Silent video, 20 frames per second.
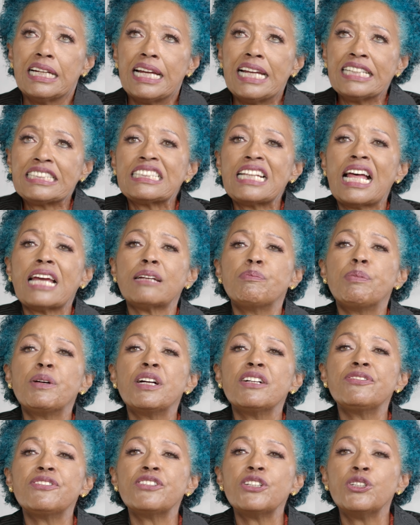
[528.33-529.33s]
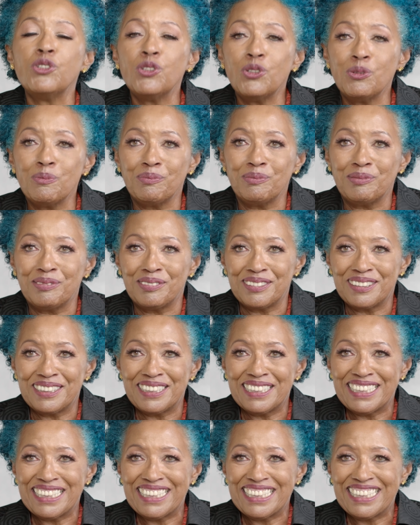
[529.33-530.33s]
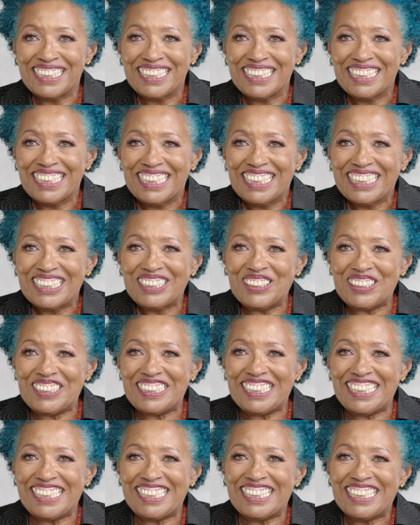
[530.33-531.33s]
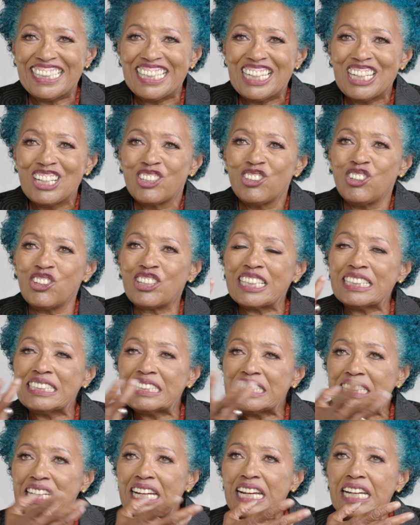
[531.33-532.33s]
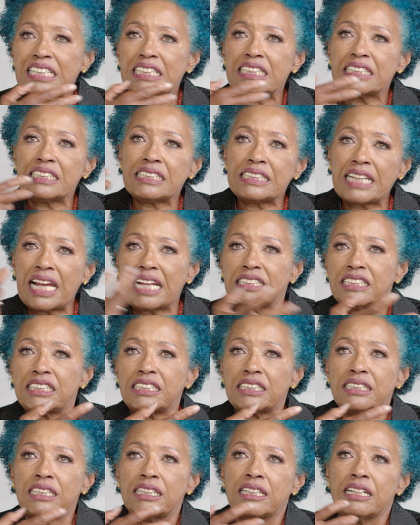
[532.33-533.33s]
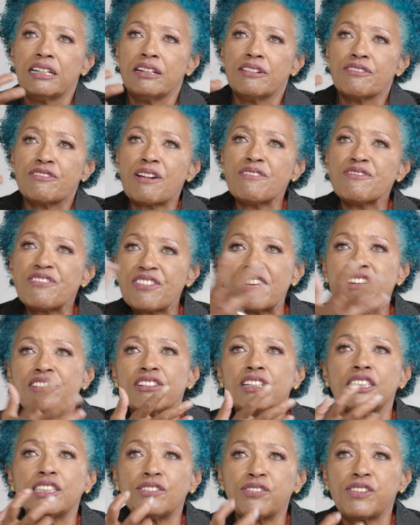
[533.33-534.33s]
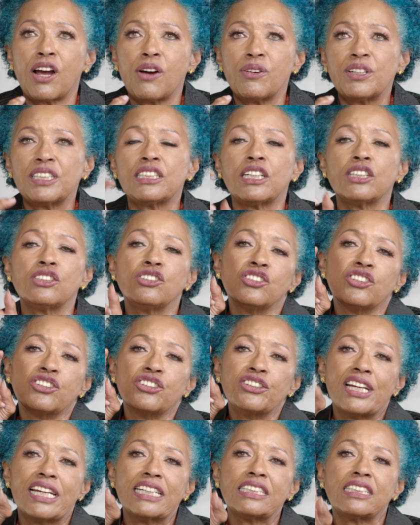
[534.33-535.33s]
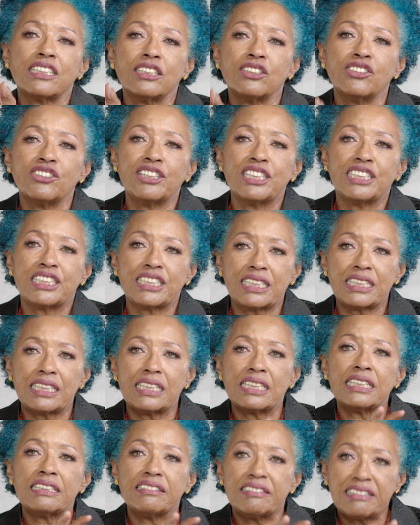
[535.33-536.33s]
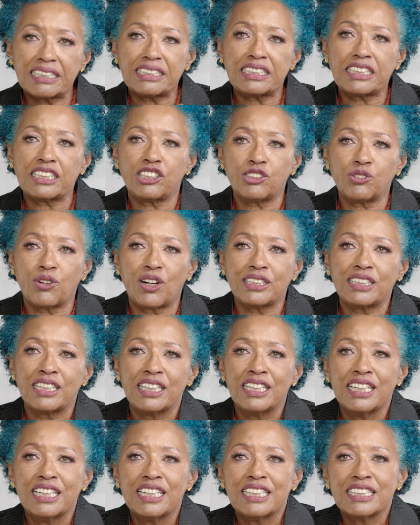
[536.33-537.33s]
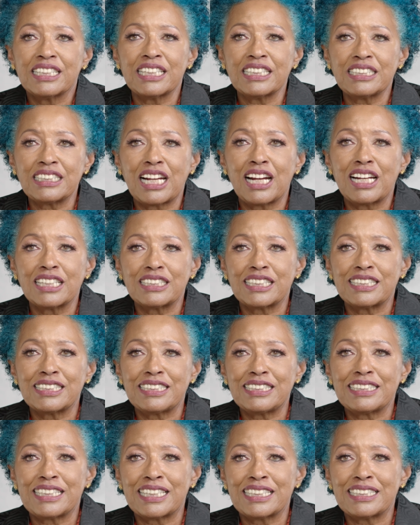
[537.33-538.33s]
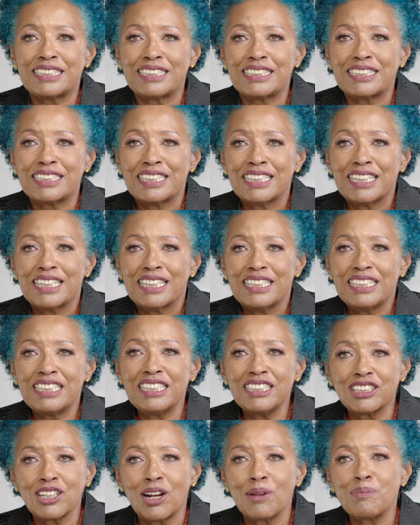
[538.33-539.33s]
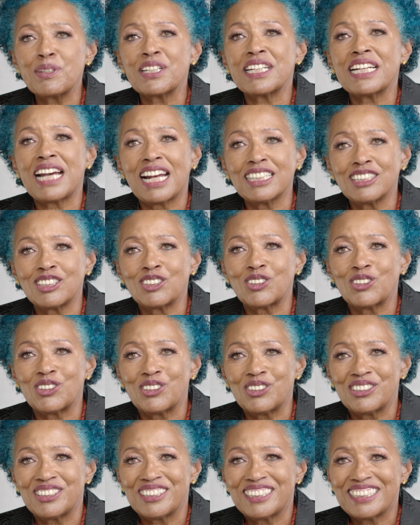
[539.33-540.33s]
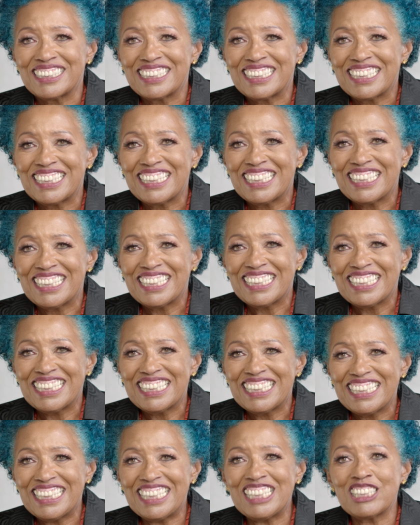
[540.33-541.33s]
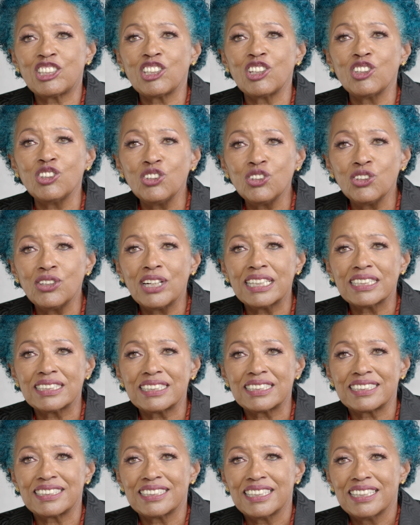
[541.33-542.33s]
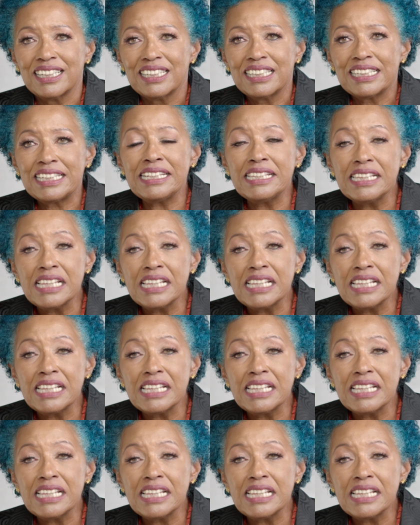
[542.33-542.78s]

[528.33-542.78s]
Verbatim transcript: it's like perfume. You see, you can take scents from various flowers and you create an original, and this is what this artist is. He's our Picasso. He's in New Us. He